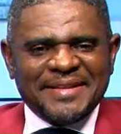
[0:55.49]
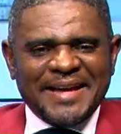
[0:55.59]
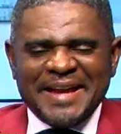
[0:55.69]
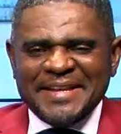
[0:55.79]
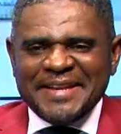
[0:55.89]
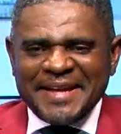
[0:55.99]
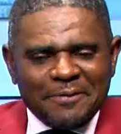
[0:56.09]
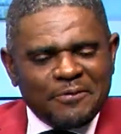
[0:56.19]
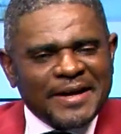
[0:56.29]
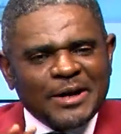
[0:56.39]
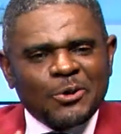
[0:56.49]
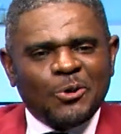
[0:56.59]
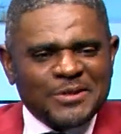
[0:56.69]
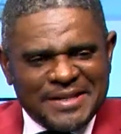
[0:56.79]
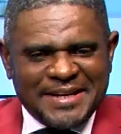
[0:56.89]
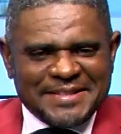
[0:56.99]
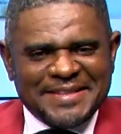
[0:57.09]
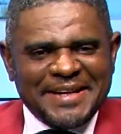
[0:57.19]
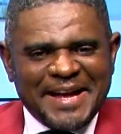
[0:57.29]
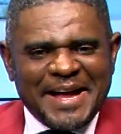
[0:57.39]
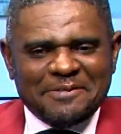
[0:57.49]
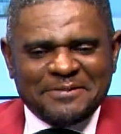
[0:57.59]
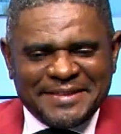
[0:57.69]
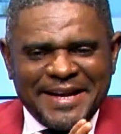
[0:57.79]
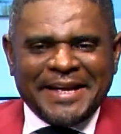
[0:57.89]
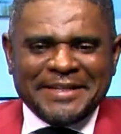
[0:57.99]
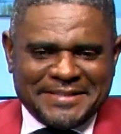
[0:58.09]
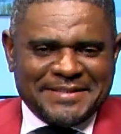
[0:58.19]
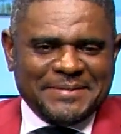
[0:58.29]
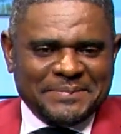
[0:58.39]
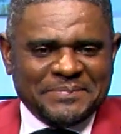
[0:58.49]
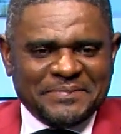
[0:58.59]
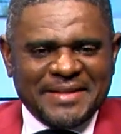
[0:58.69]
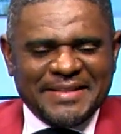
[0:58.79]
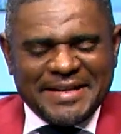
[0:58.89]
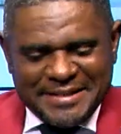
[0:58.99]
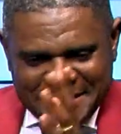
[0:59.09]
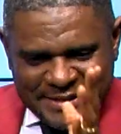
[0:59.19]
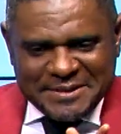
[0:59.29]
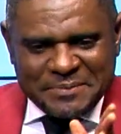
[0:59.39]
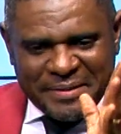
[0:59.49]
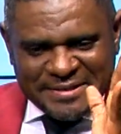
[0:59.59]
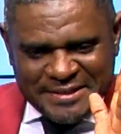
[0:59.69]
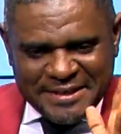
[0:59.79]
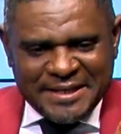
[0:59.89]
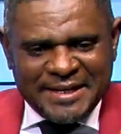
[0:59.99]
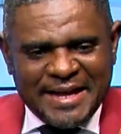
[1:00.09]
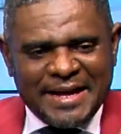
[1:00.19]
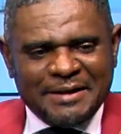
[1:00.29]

And in the African continent, they have targets that this particular